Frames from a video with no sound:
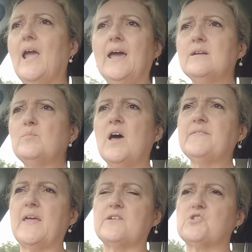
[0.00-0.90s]
And I'm
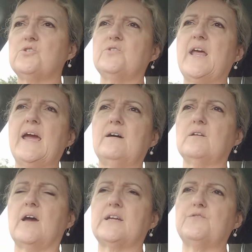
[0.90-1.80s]
like that too now.
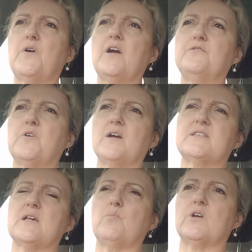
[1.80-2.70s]
Like if I
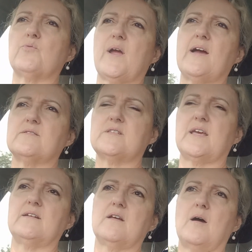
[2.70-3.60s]
invite someone around,
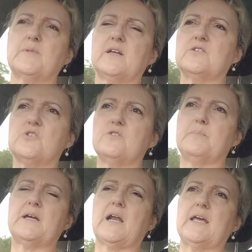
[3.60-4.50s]
then I'm going to do the
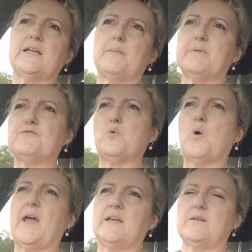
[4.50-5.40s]
big cleanup
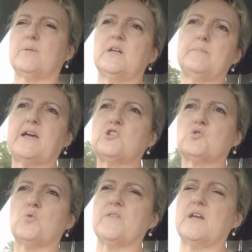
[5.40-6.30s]
beforehand. I'm going to make
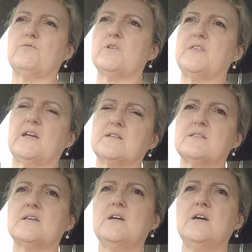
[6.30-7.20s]
sure that
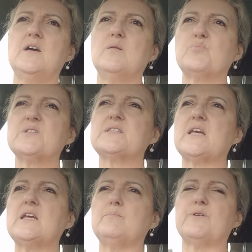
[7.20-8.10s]
everything's
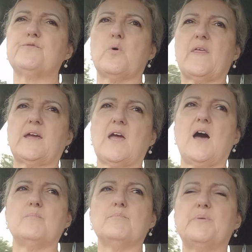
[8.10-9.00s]
pristine before they
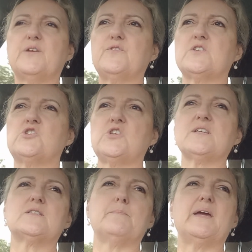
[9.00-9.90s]
come. But if it's
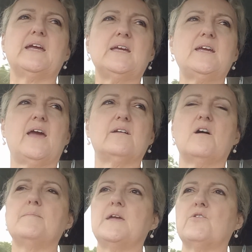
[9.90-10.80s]
just me and
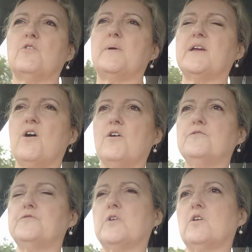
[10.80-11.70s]
I'm there on my
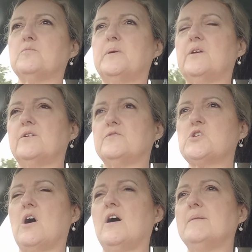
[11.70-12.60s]
own for a long period of
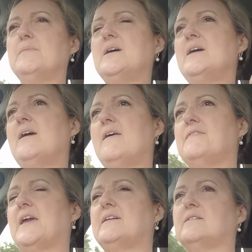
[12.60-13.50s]

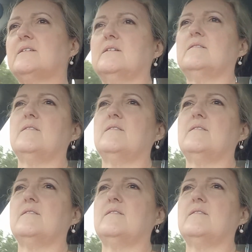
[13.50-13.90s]
time, then,